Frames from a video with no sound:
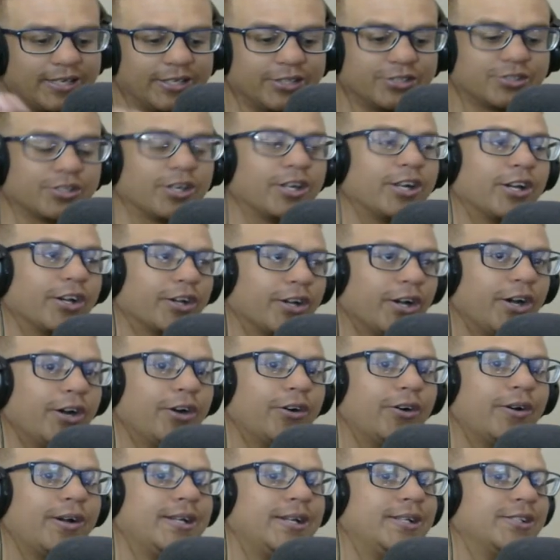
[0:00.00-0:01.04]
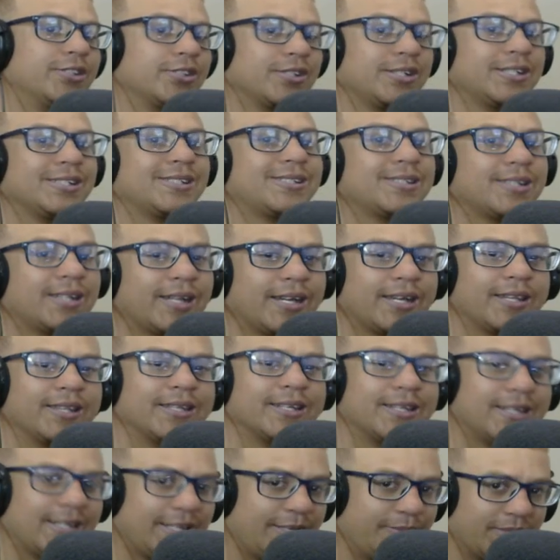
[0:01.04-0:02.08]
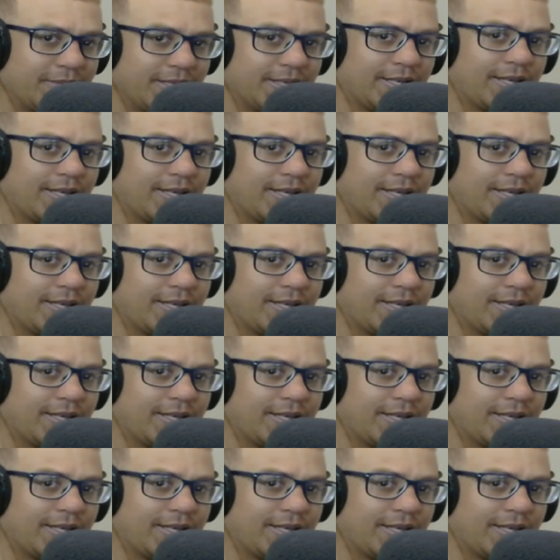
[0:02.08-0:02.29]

he's going to go and he's going to slay the Demon